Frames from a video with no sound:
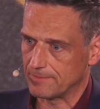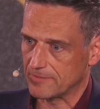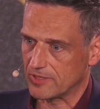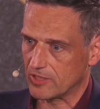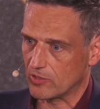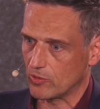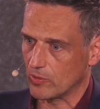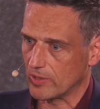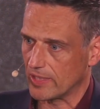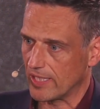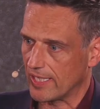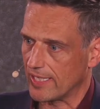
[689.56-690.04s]

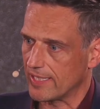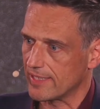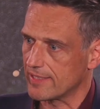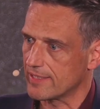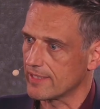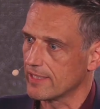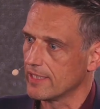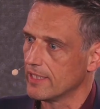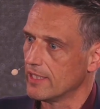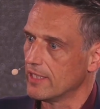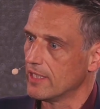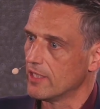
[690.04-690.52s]
create
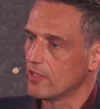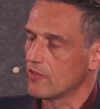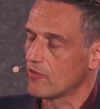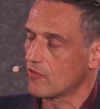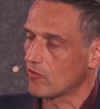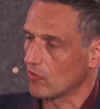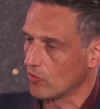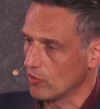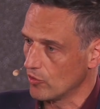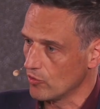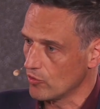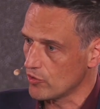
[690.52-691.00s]

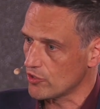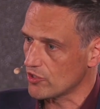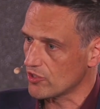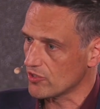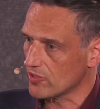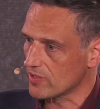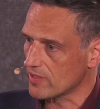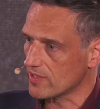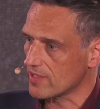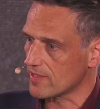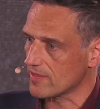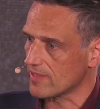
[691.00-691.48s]

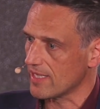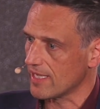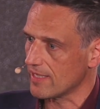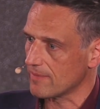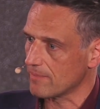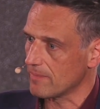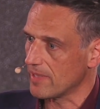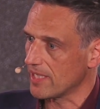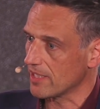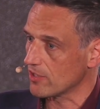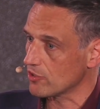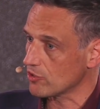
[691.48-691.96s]
solutions
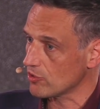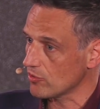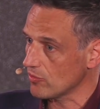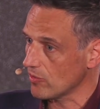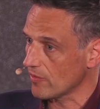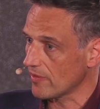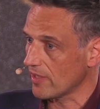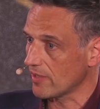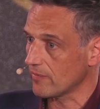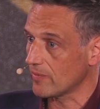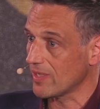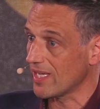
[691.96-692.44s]
that make
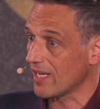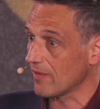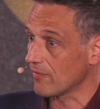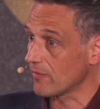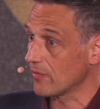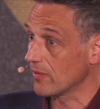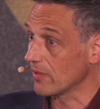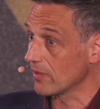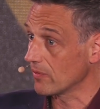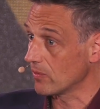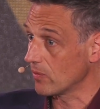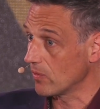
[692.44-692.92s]
sure that we have
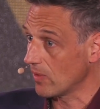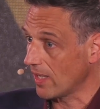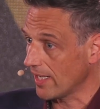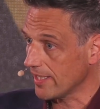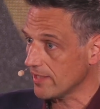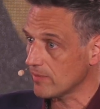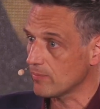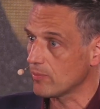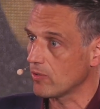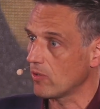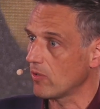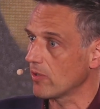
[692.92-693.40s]
the
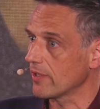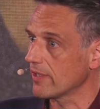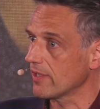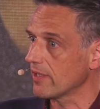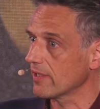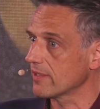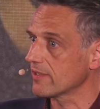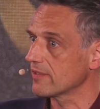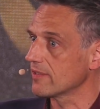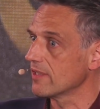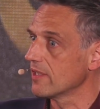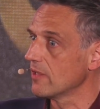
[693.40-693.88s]
right
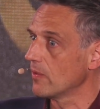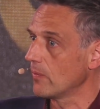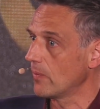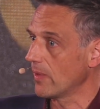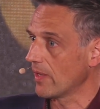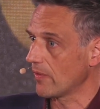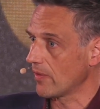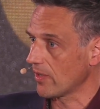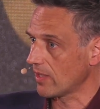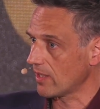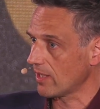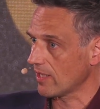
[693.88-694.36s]
product
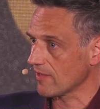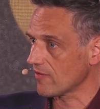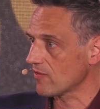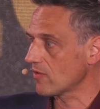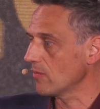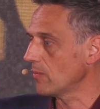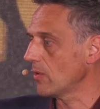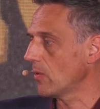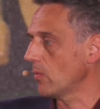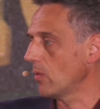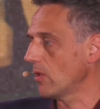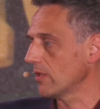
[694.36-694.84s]
where the
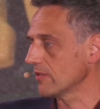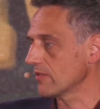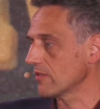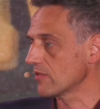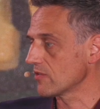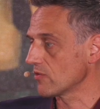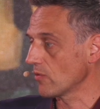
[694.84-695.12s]
customer wants it,